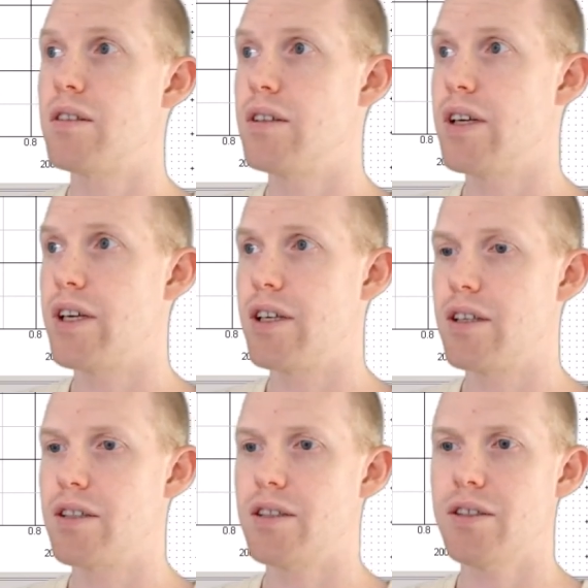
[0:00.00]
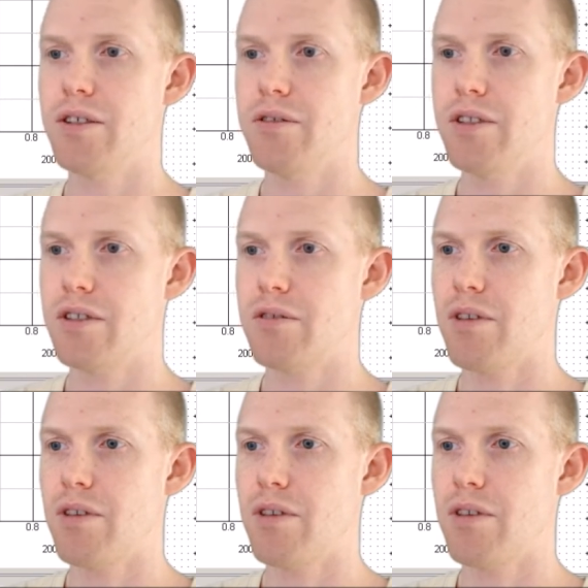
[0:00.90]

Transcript: and you just